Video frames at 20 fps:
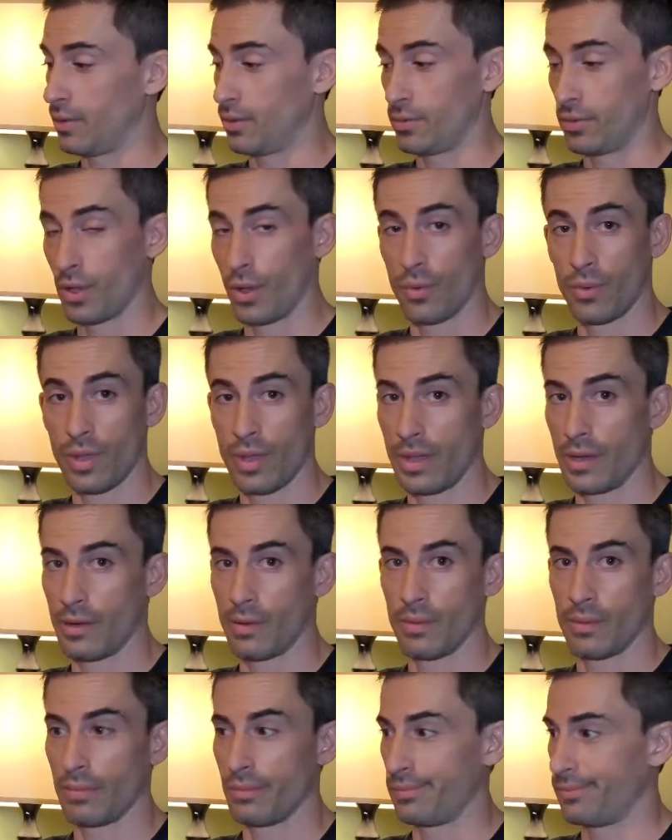Donate
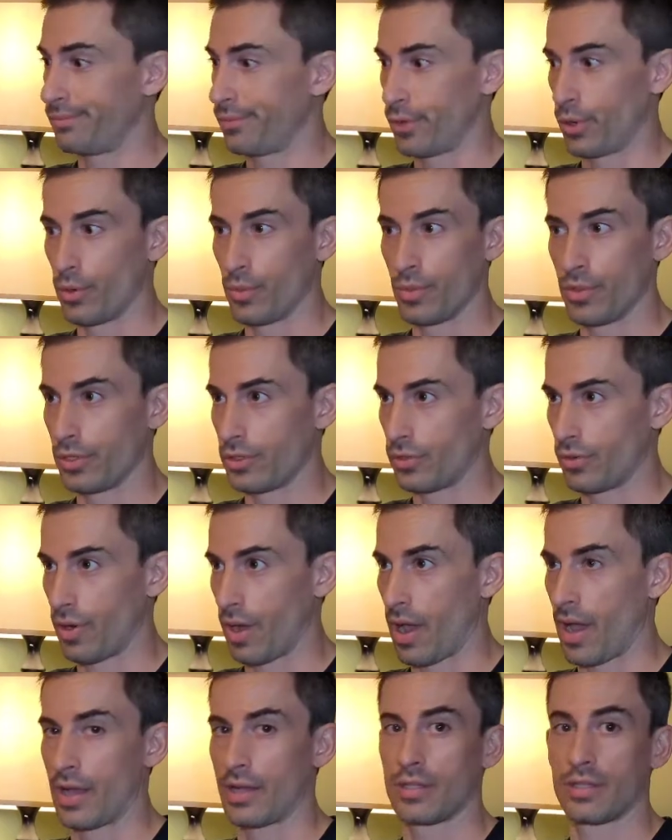them, throw them in the
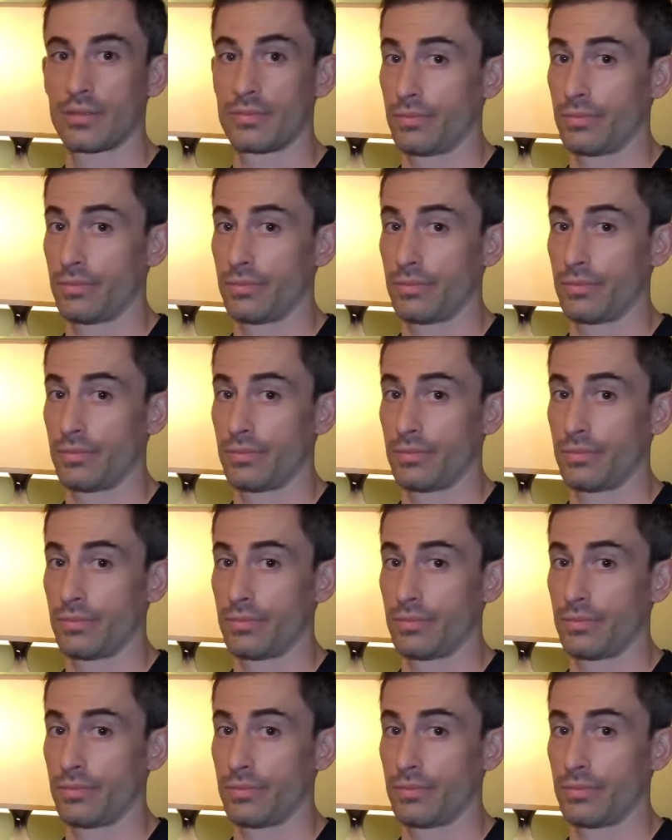trash.